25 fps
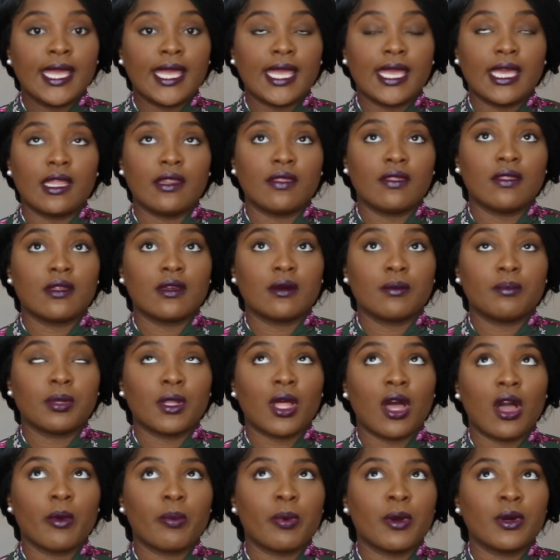In the
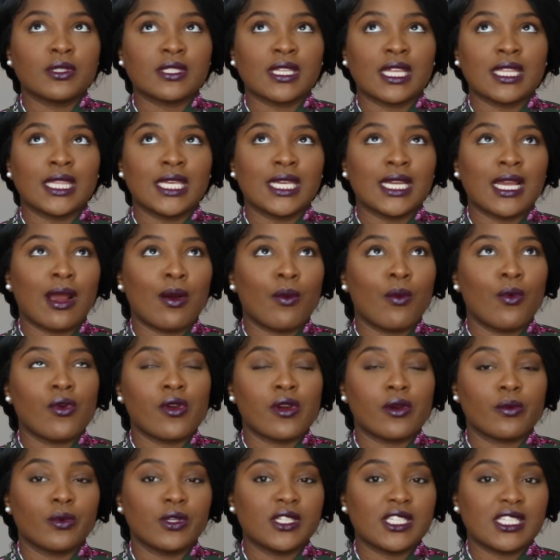blog post, I think I
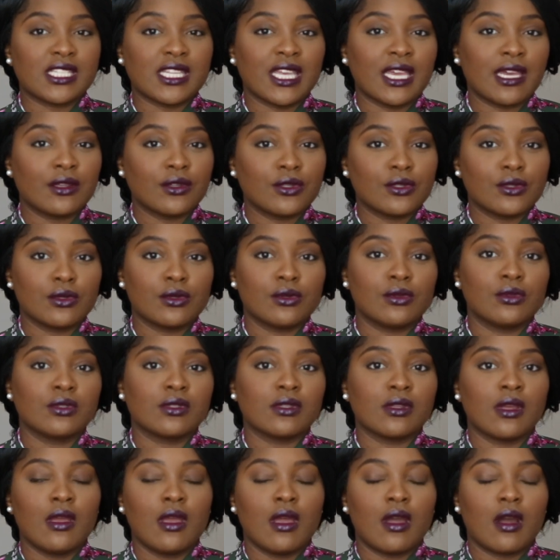wore it with
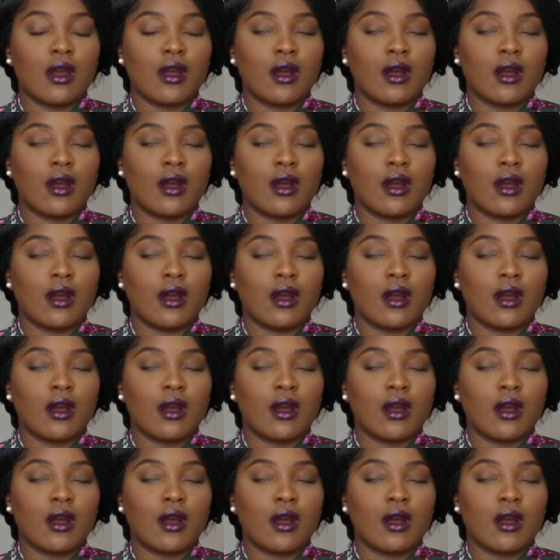sandals.